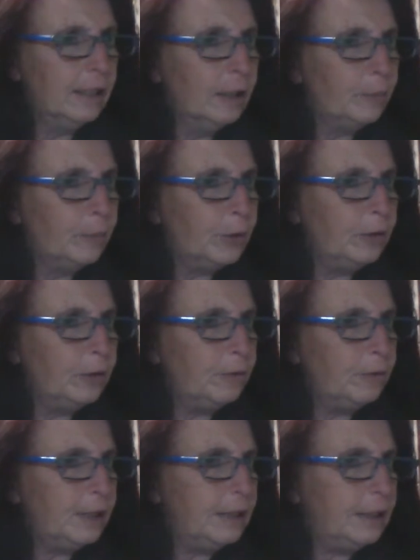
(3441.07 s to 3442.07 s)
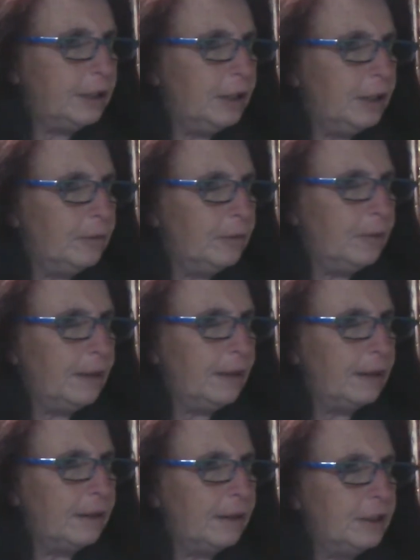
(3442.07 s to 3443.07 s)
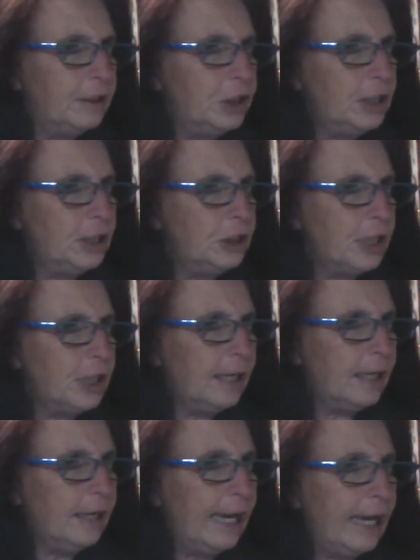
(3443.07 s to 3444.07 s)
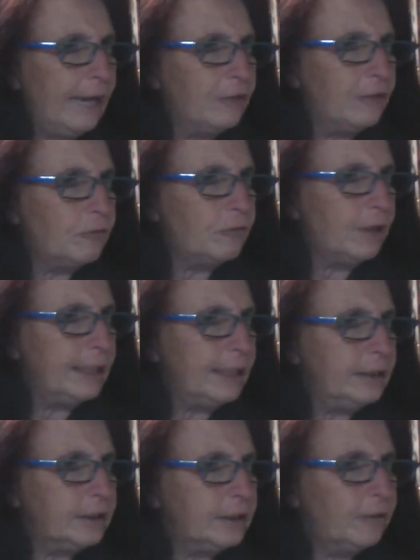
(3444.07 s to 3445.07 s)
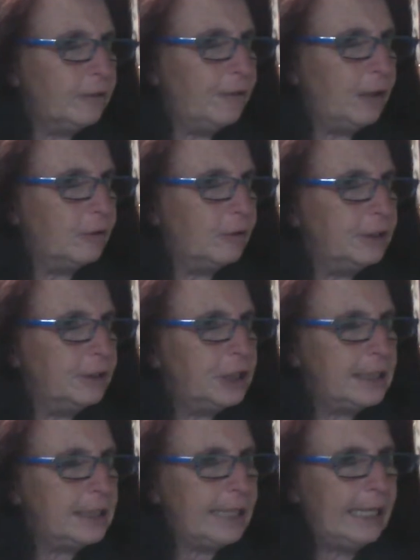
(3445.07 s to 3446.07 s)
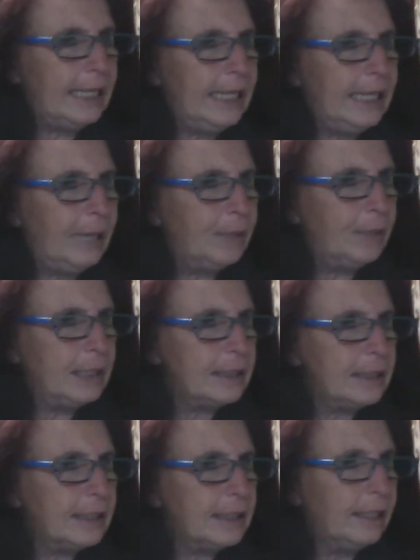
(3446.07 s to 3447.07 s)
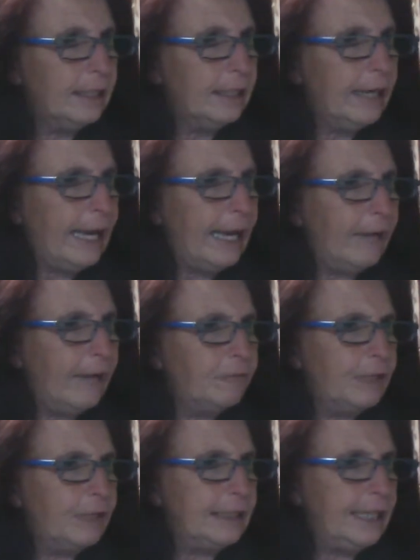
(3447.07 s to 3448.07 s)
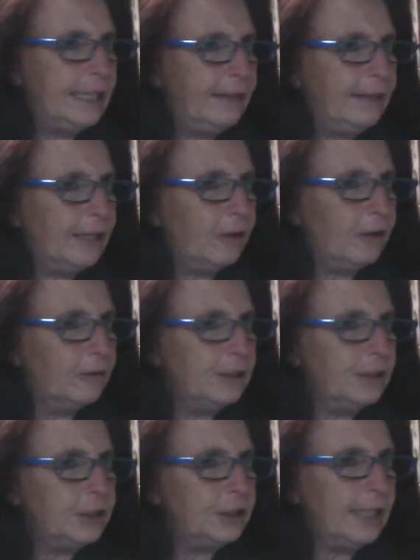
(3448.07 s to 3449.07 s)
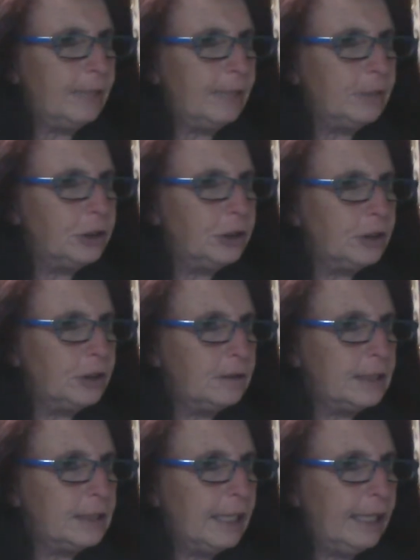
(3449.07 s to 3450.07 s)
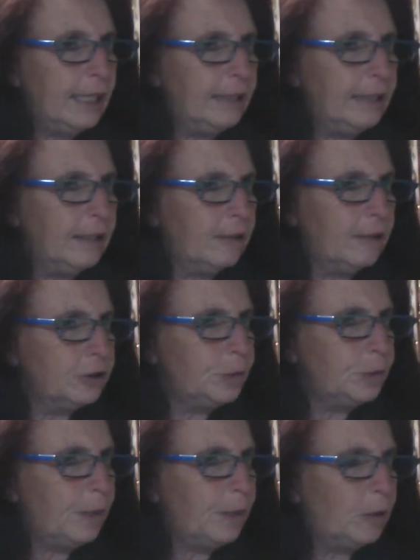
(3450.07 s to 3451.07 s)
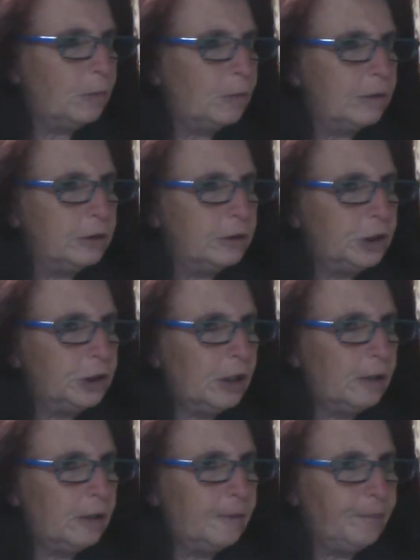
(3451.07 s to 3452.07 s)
Boil the liqueur with the ginger and the rinds of the oranges and lemons. Have ready the orange and lemon juice in a large bowl or jar.